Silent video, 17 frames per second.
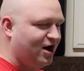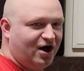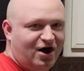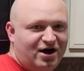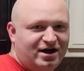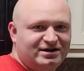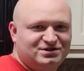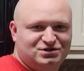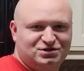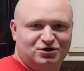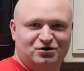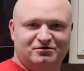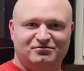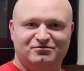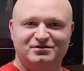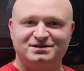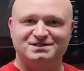I
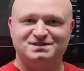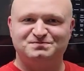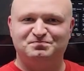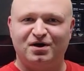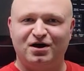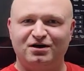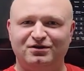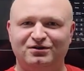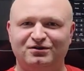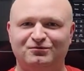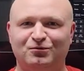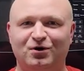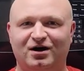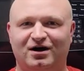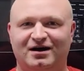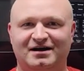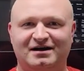took this bottle of
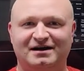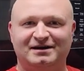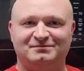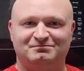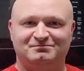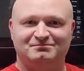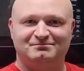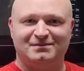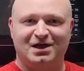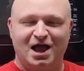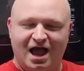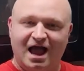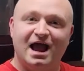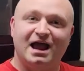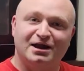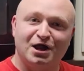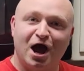wine
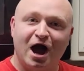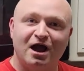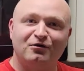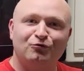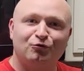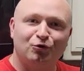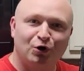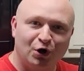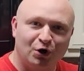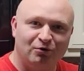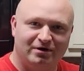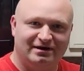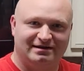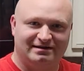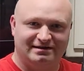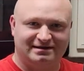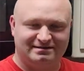and I
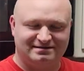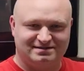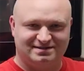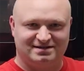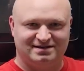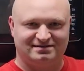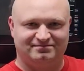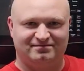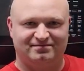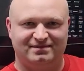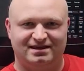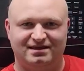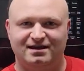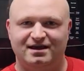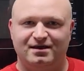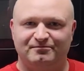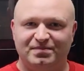ruined it.
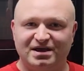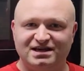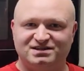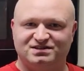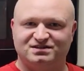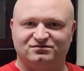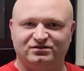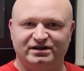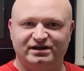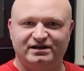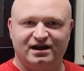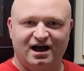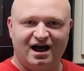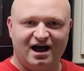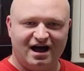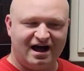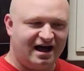
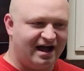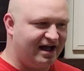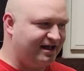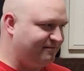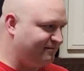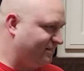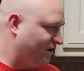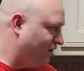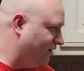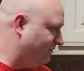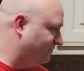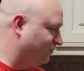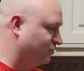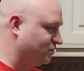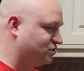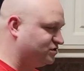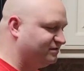Basically, I,
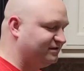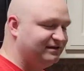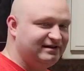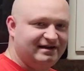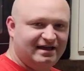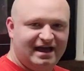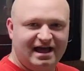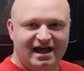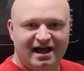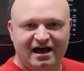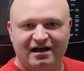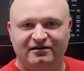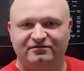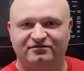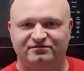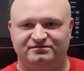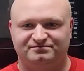unfortunately,
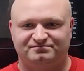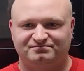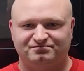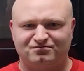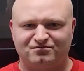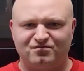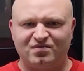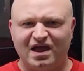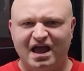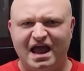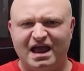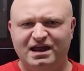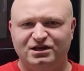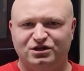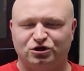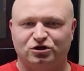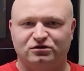have
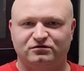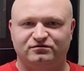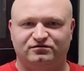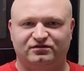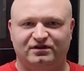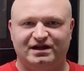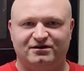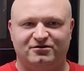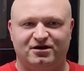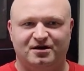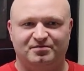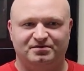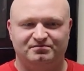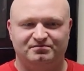a GERD flare-up,